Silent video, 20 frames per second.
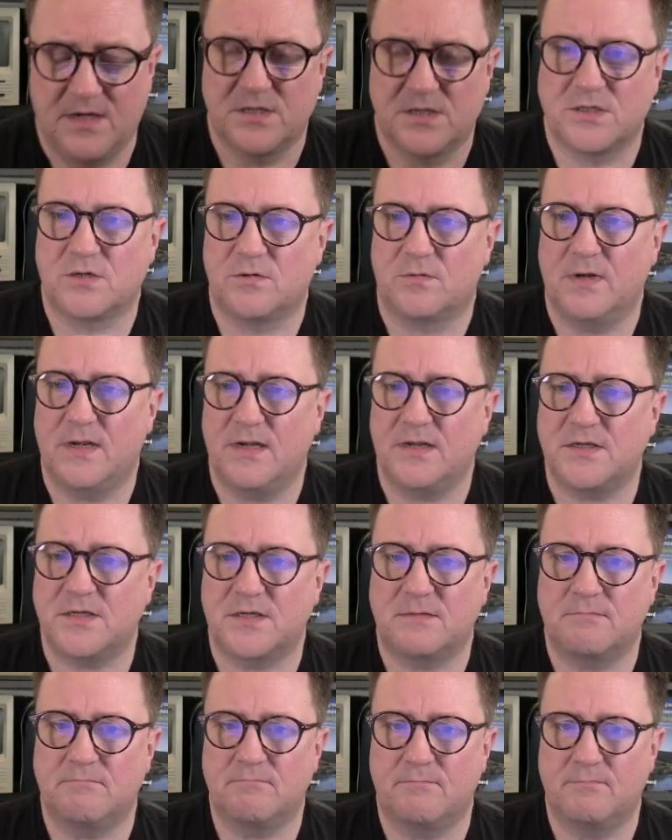So
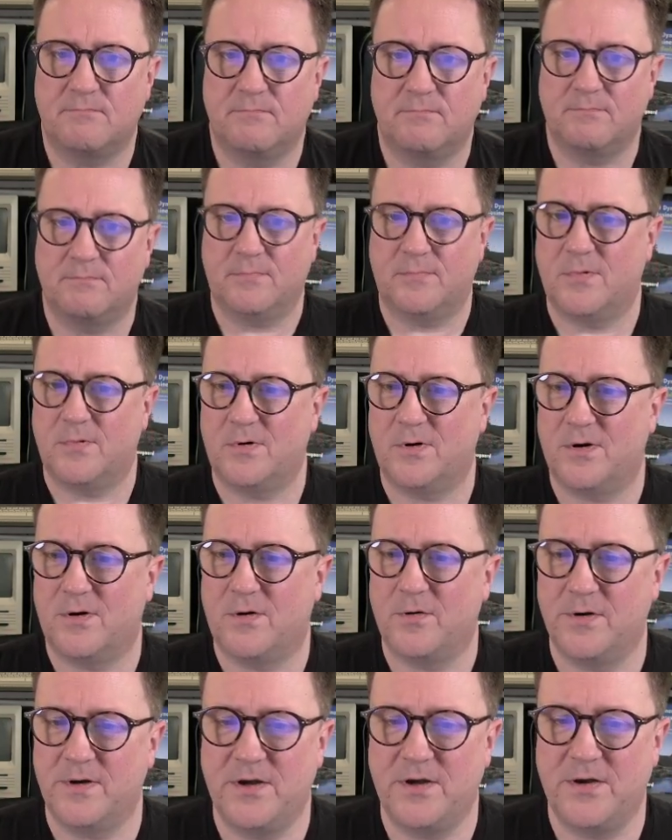let's
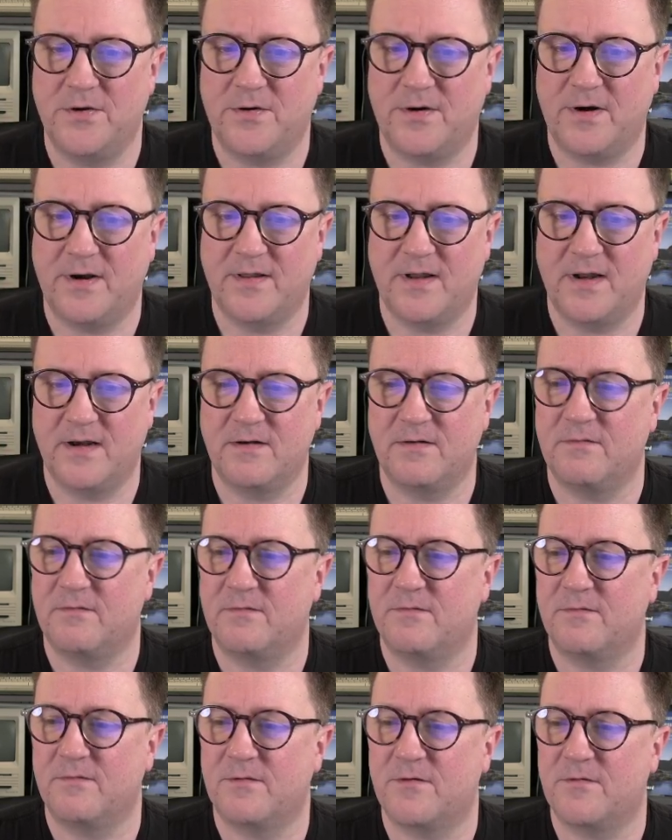go in here and then
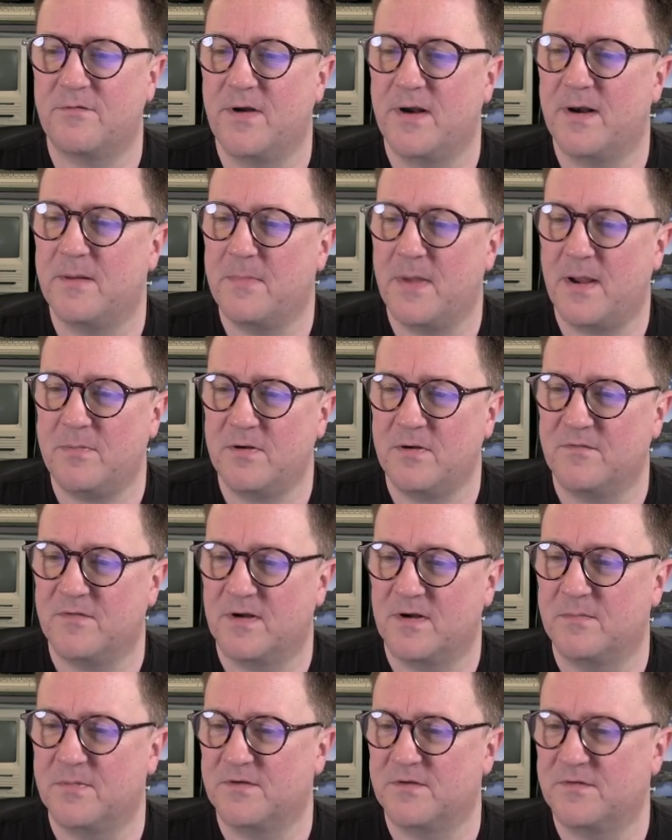create a mapping
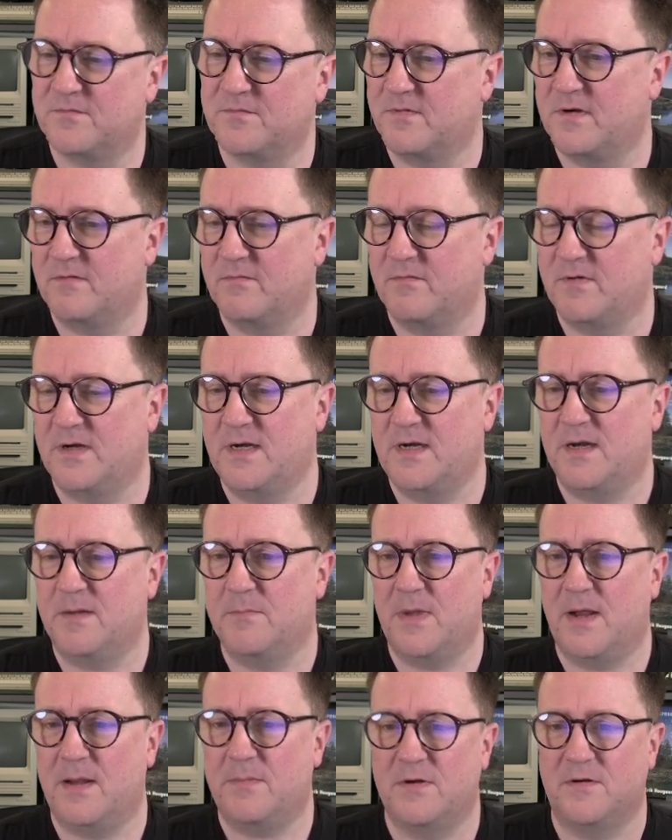file, because we need a
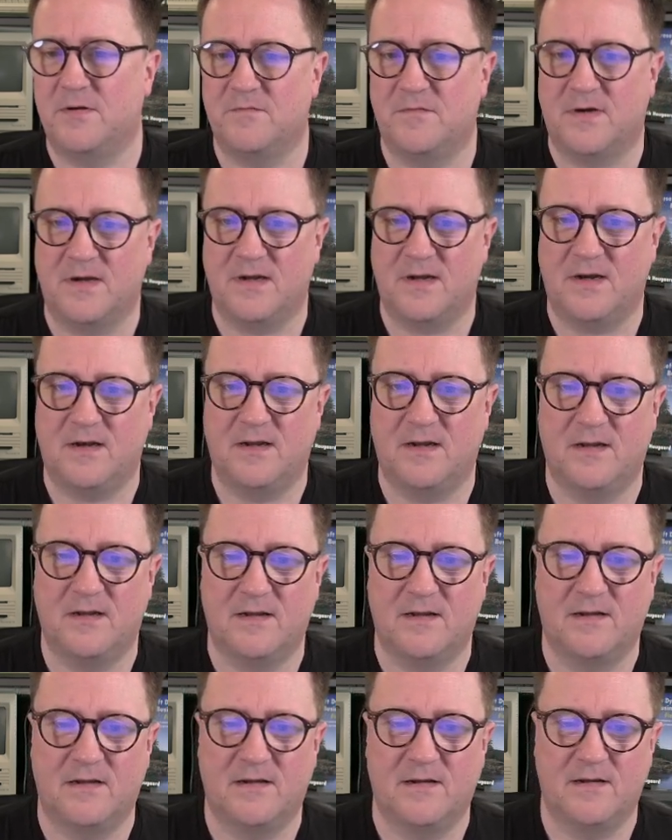mapping file.
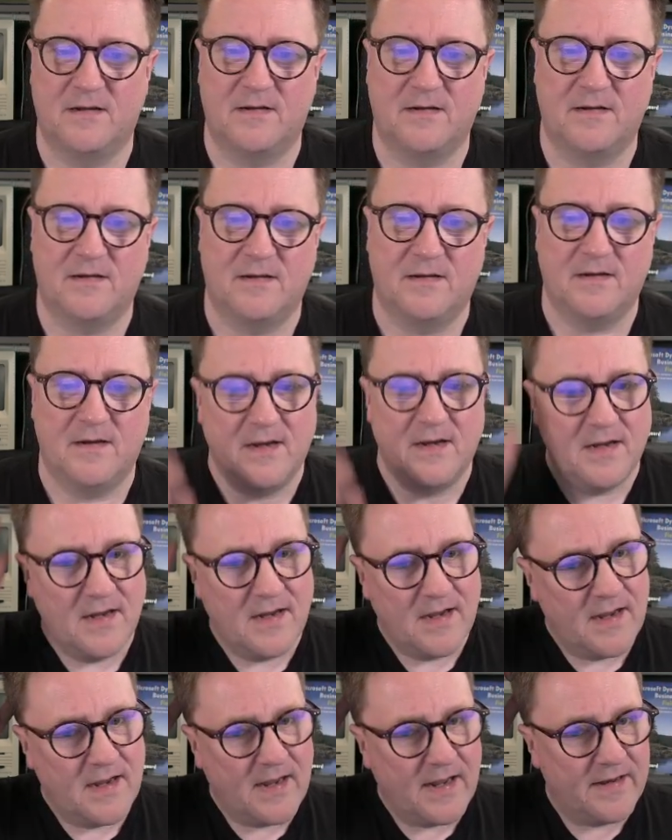
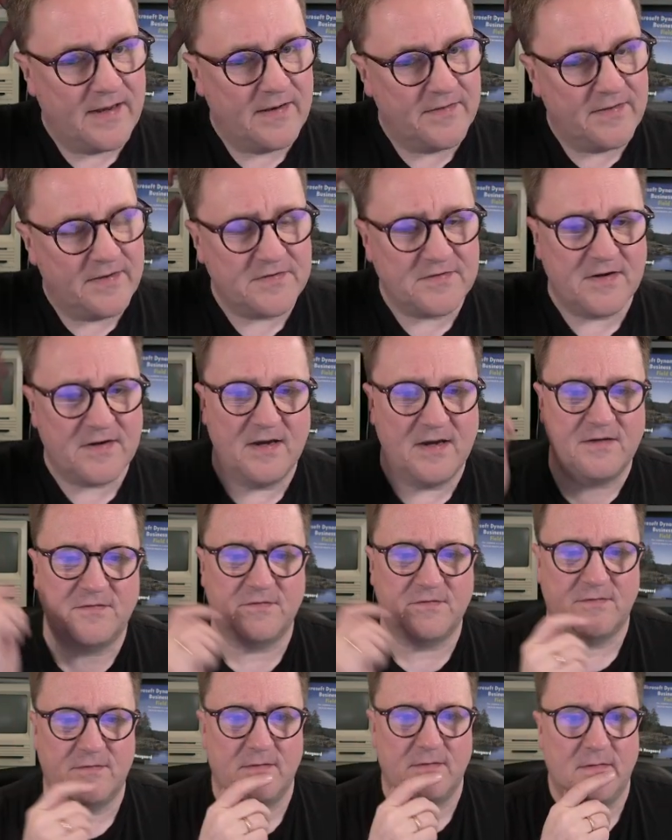And in this
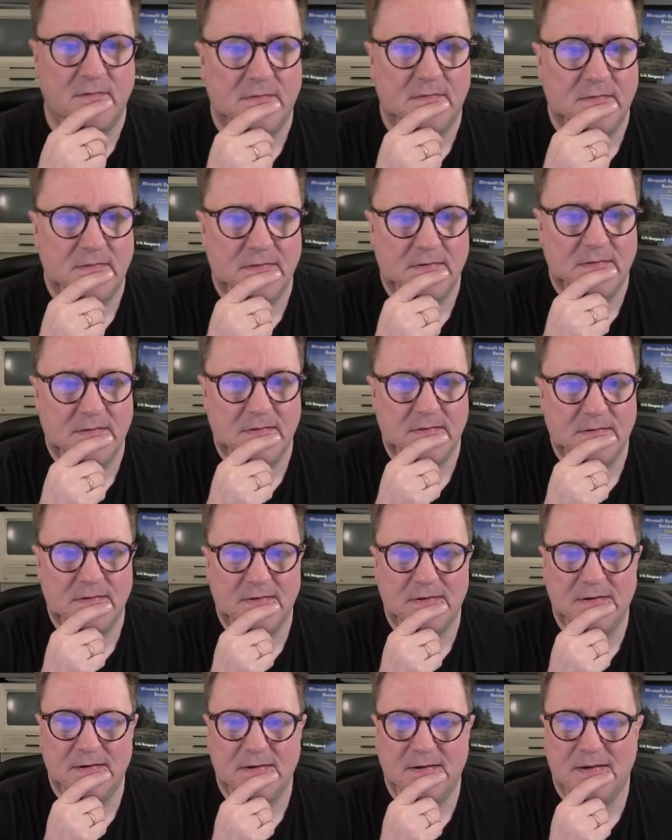case,
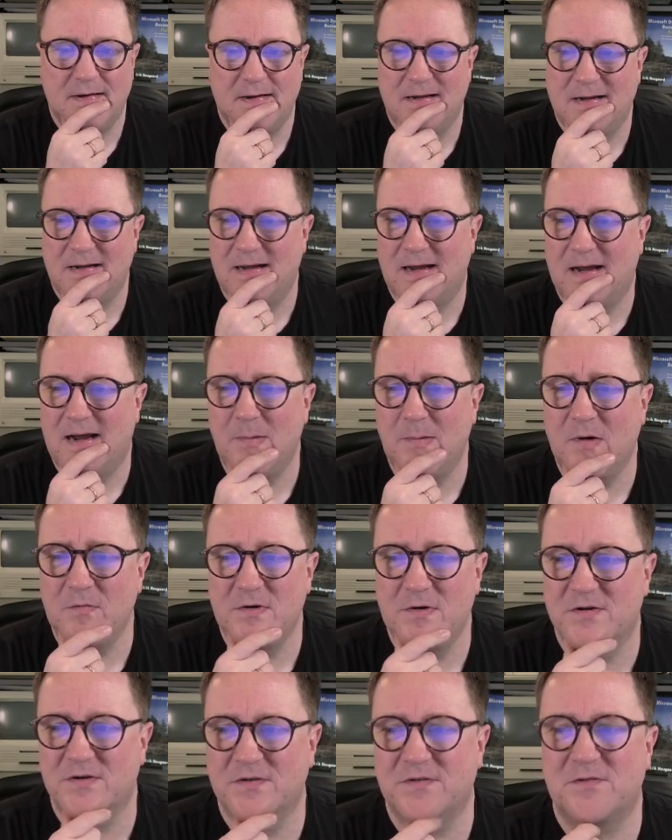how about we
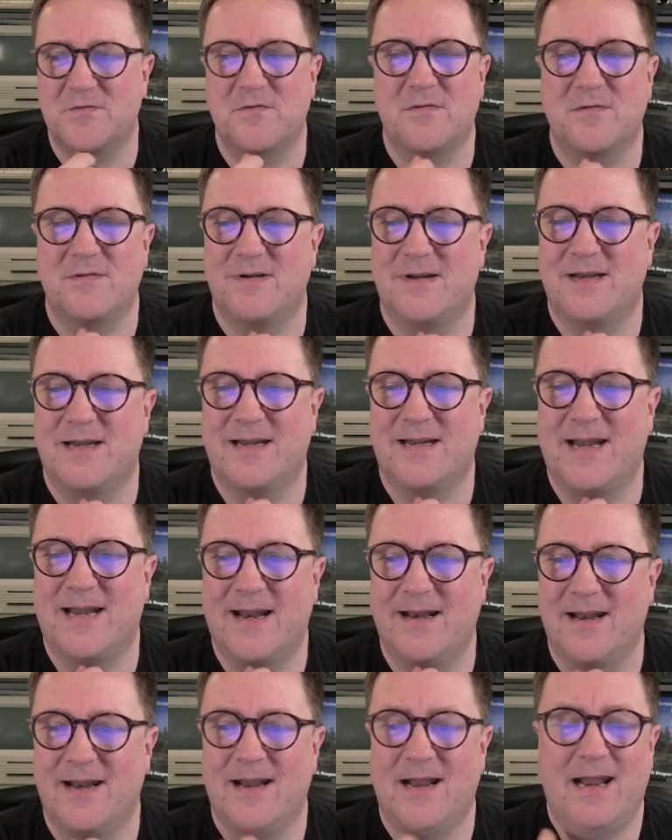just
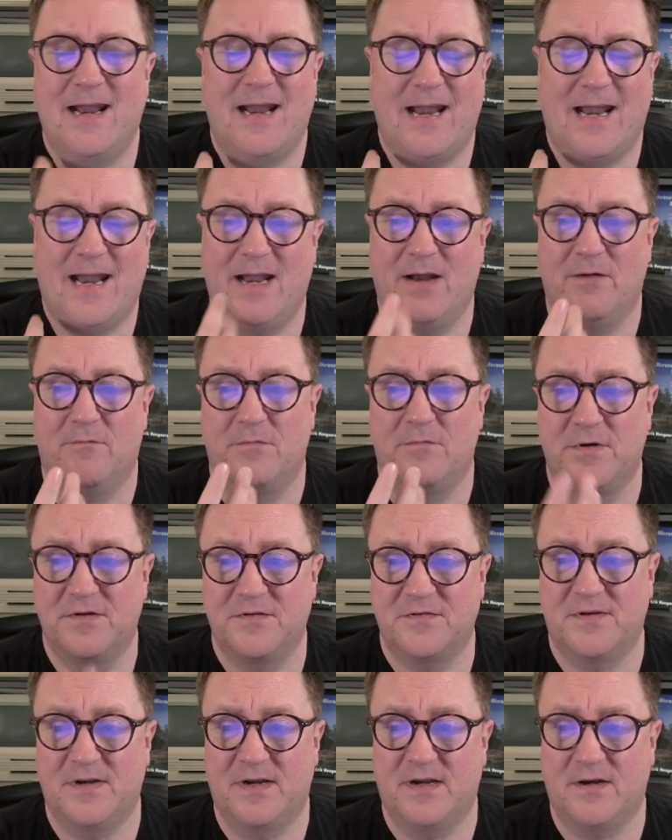get every
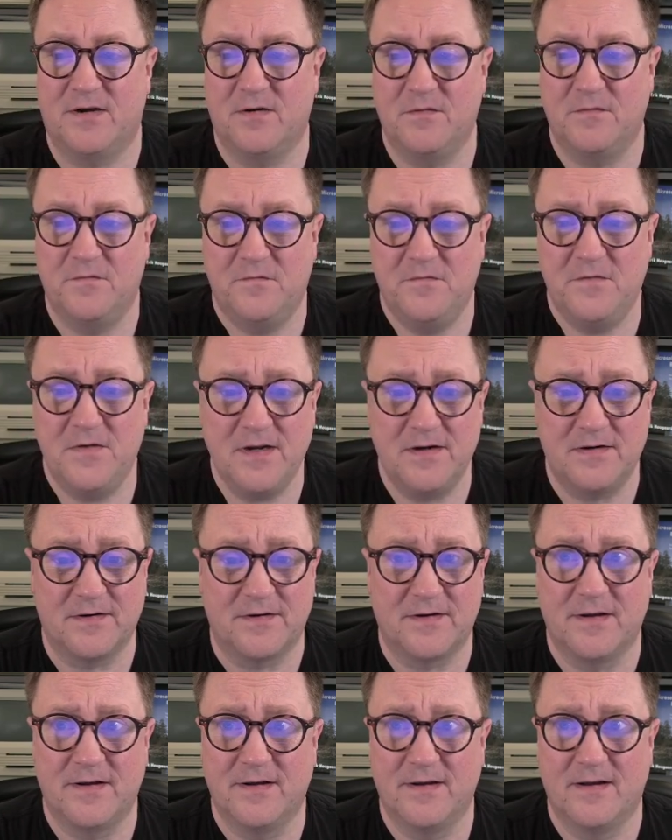single
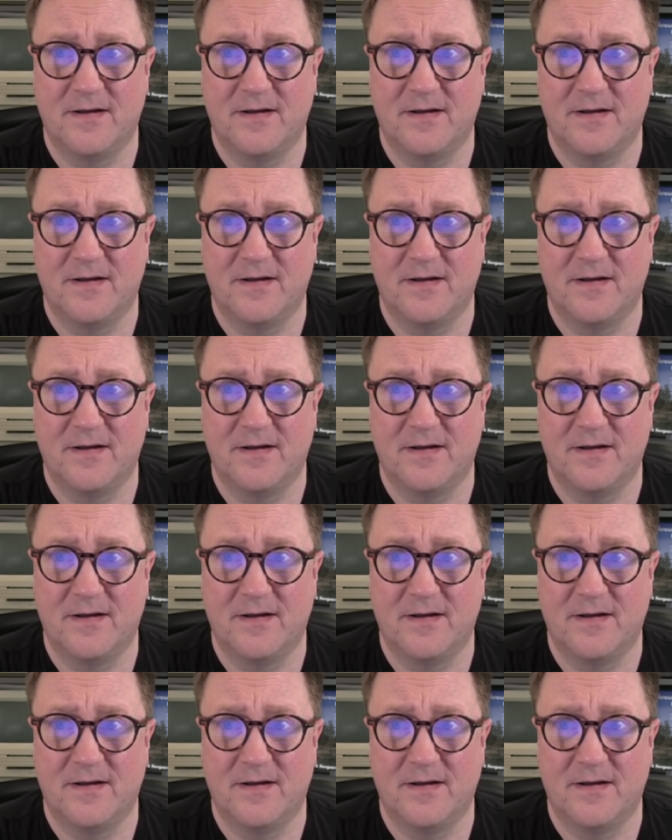field?